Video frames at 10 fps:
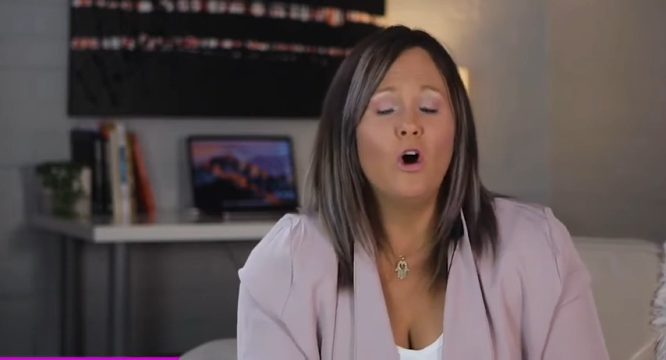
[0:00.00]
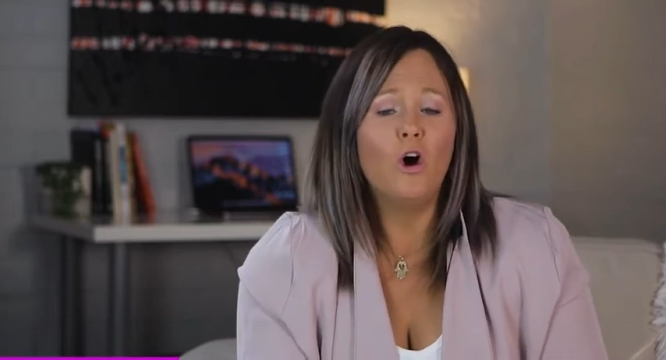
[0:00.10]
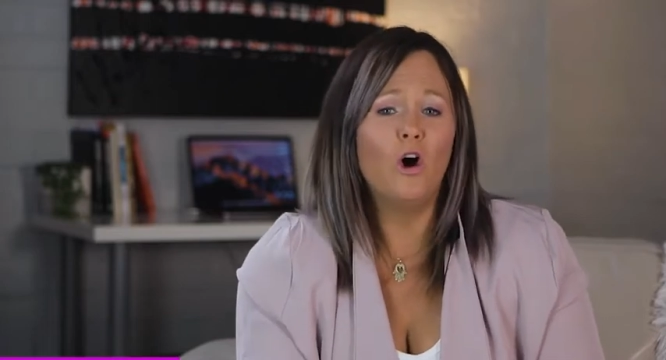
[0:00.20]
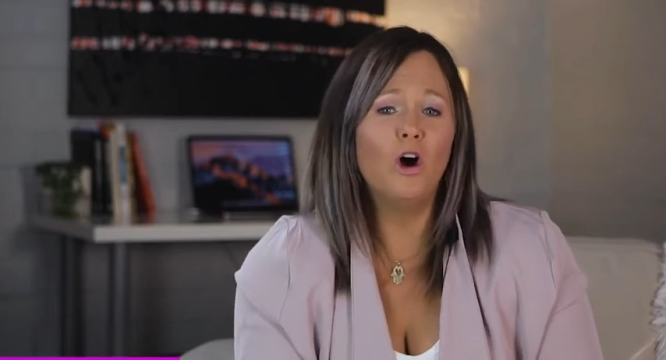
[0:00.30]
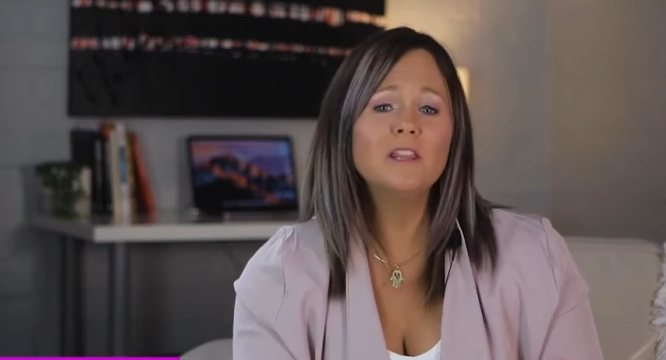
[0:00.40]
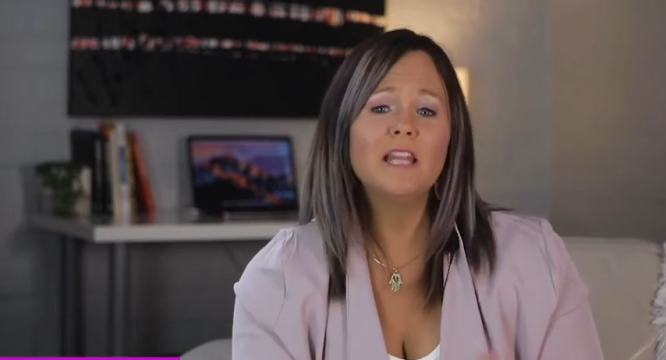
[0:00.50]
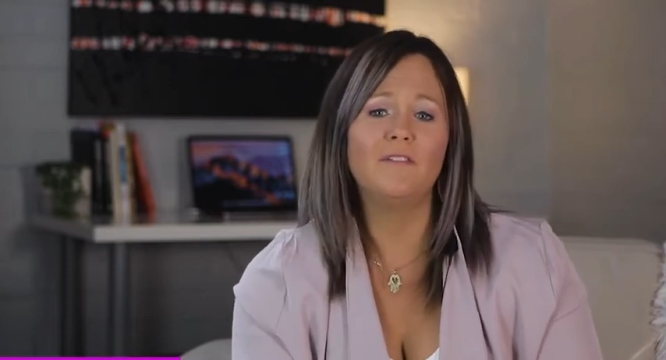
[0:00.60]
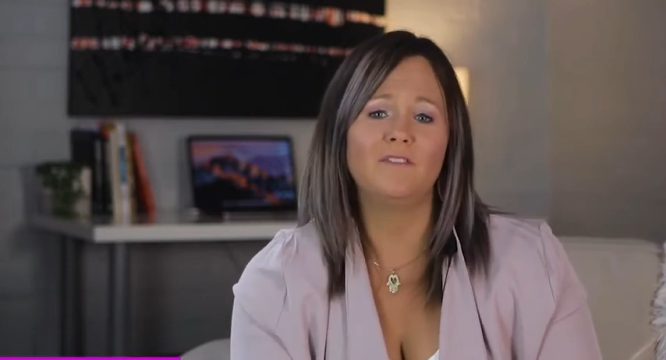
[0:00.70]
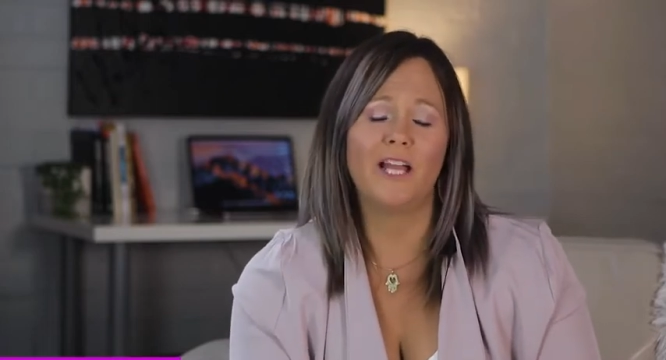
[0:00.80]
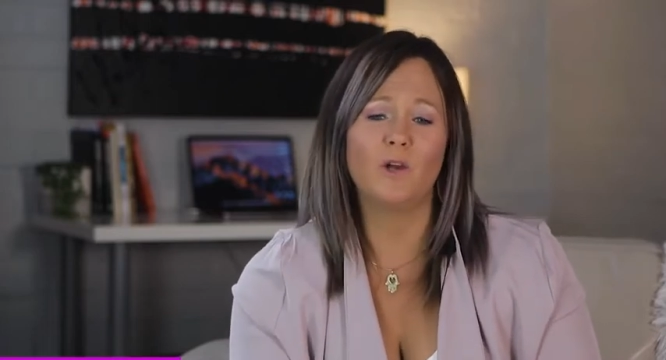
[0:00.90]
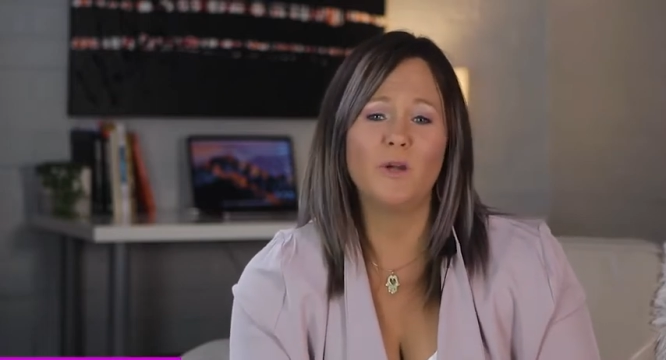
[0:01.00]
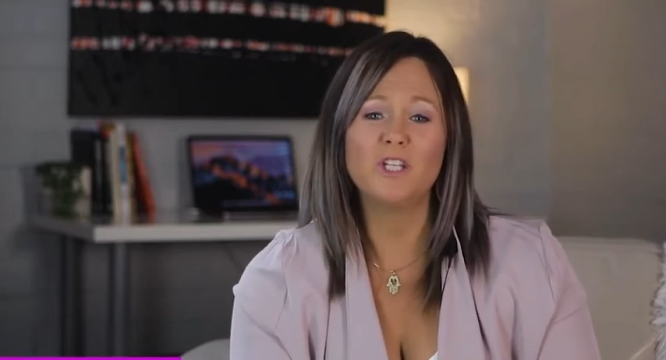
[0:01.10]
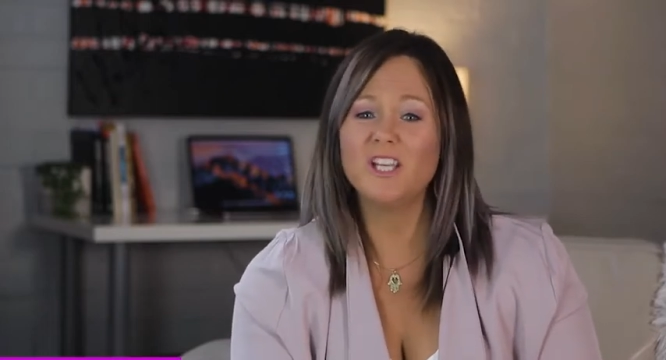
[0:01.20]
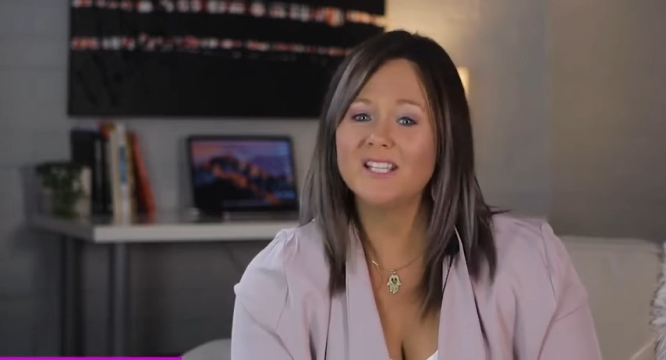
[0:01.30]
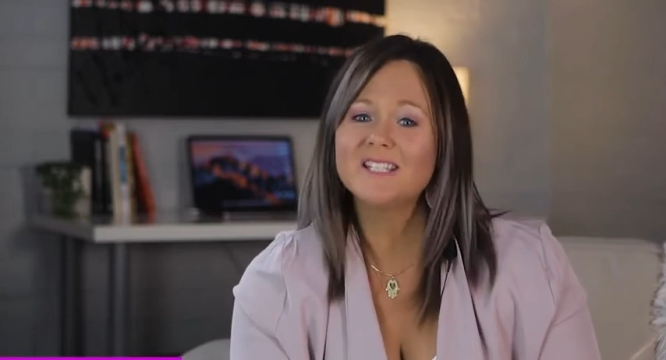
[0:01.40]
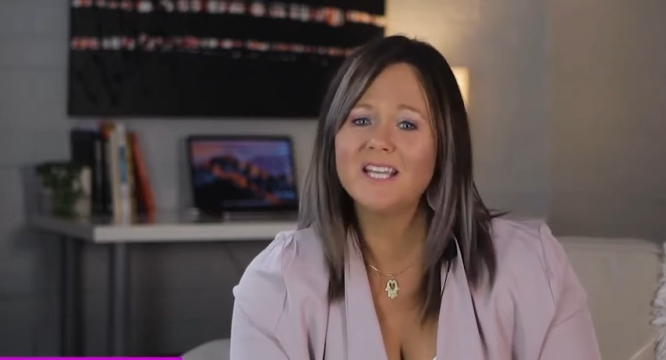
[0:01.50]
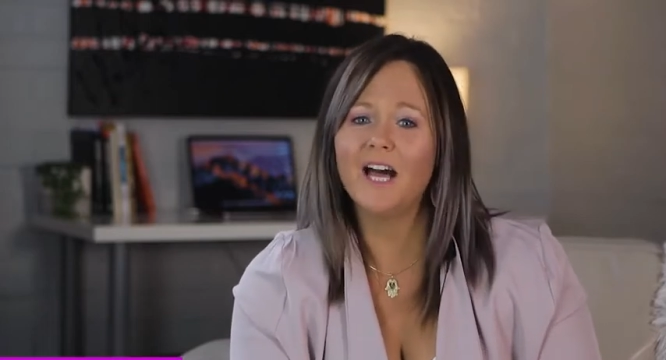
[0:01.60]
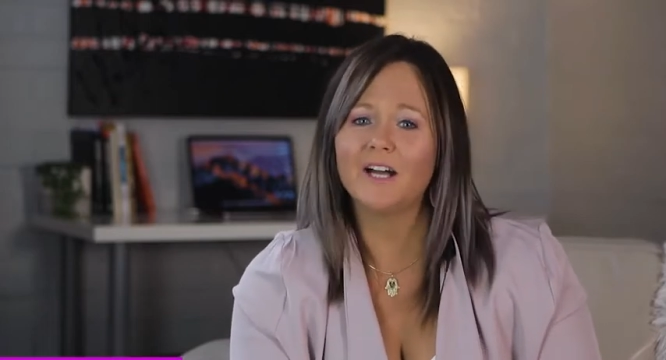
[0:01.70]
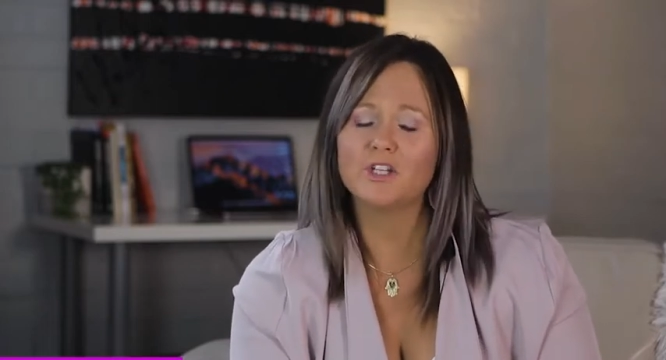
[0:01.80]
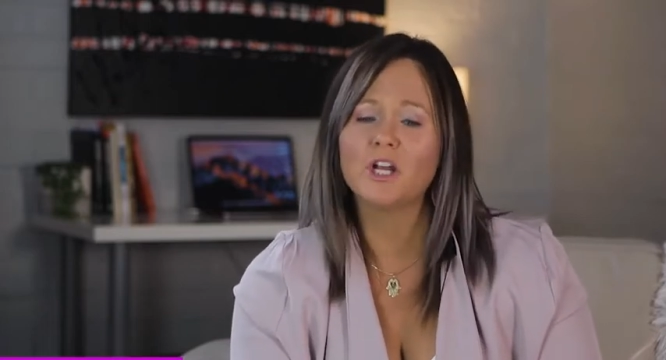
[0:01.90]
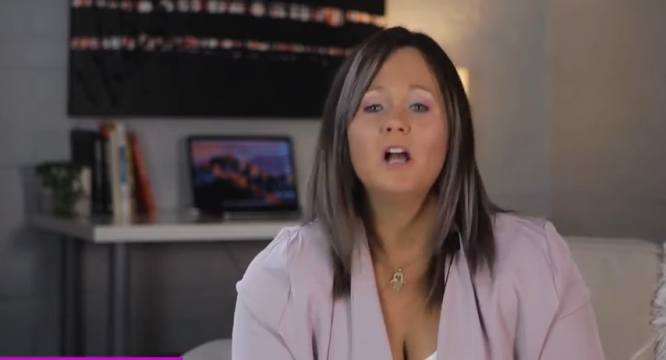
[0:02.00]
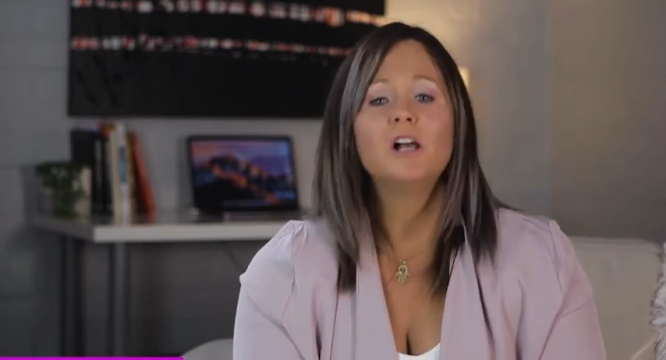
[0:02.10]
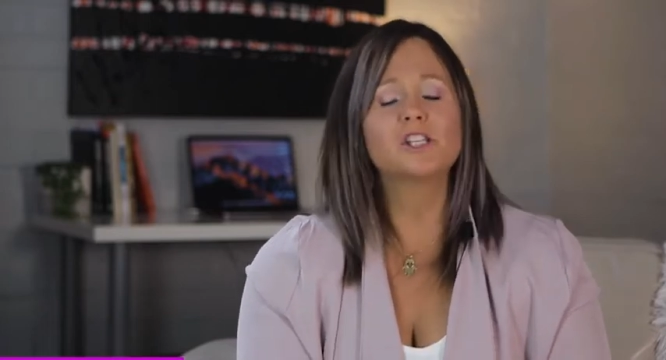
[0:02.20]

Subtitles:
her love language is touch.